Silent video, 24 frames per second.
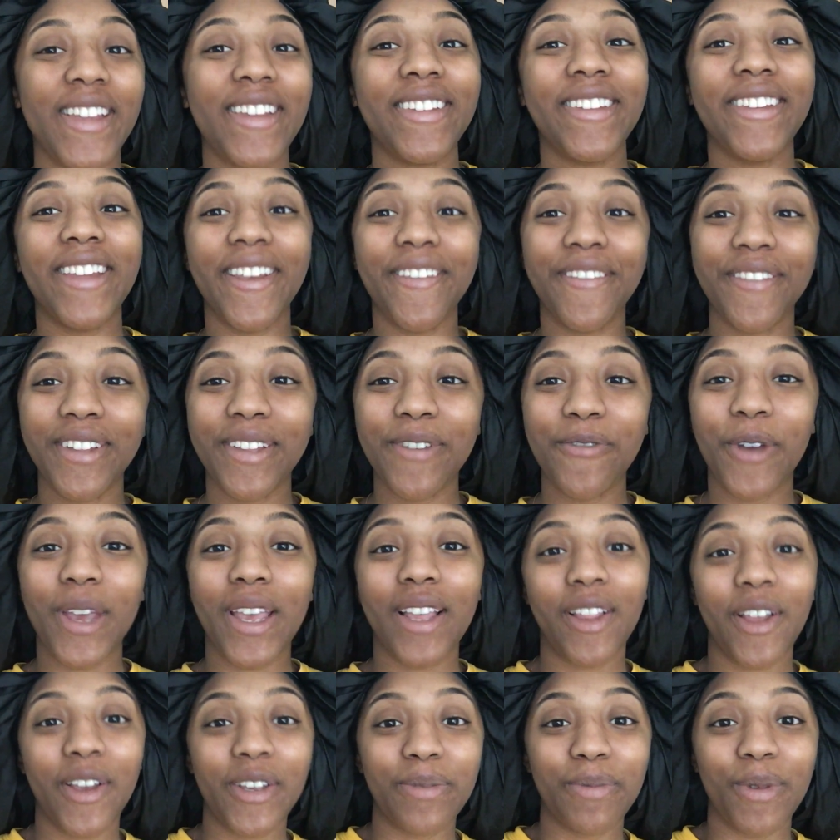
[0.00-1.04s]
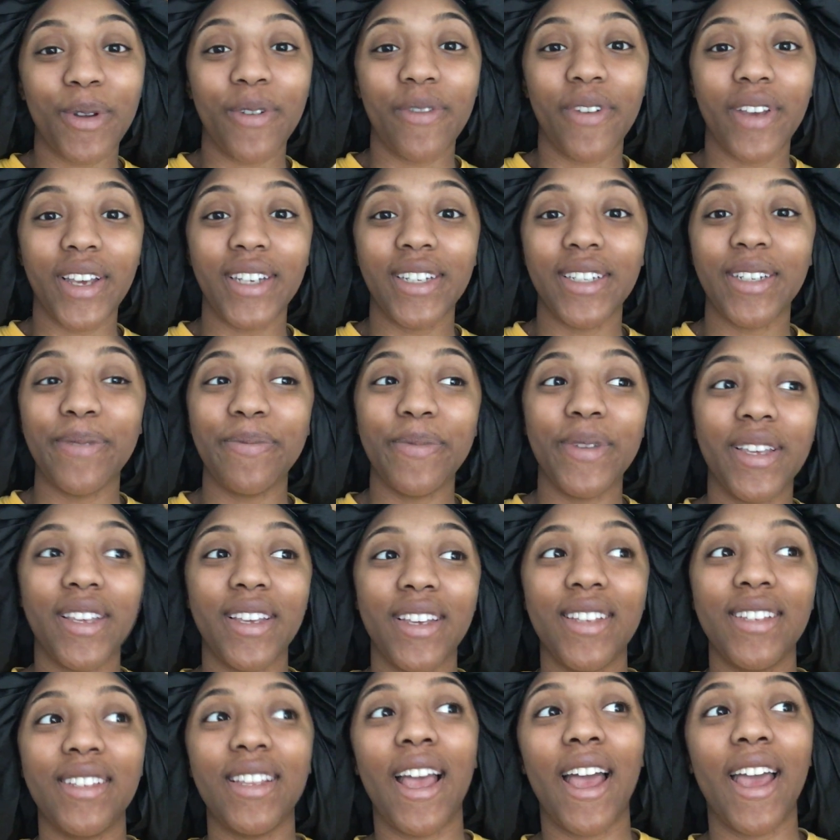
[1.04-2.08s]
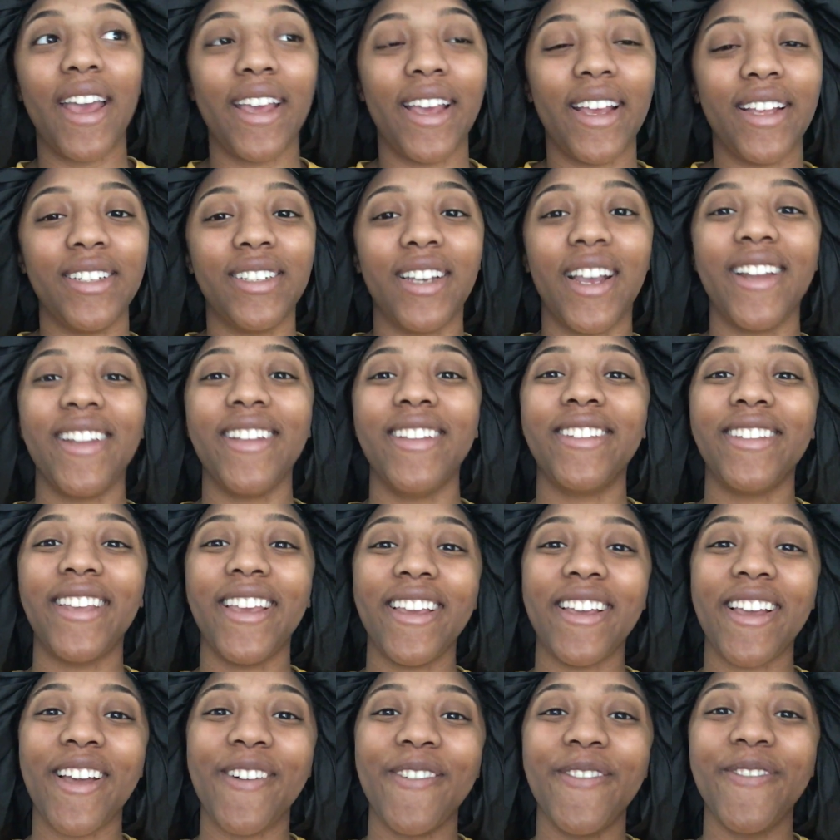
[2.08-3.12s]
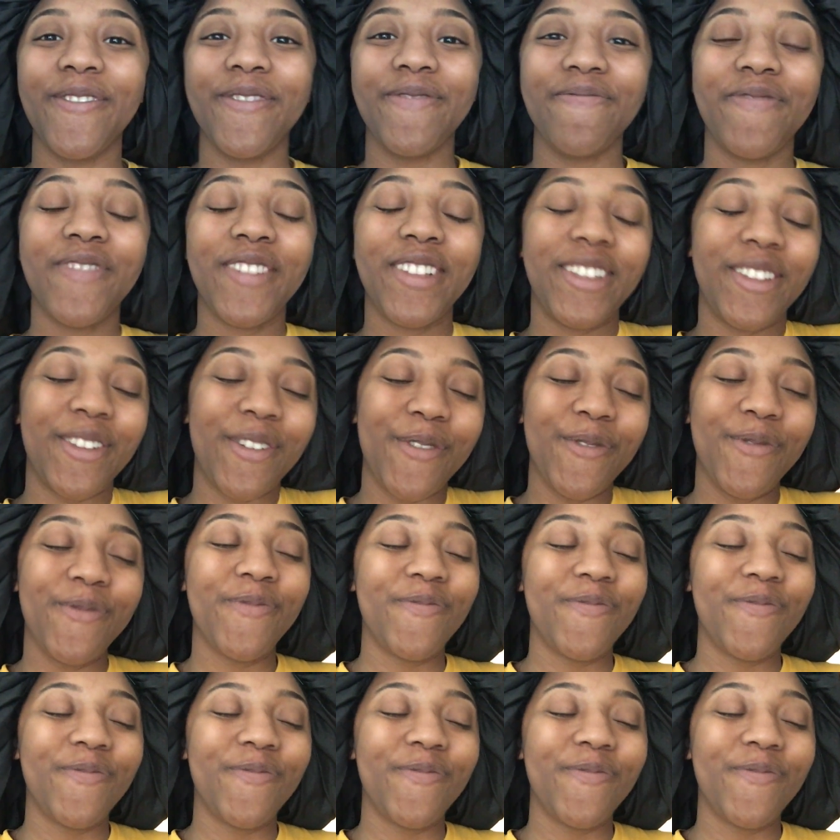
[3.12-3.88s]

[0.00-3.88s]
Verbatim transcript: definitely weight loss motivation because I had Chinese takeout. So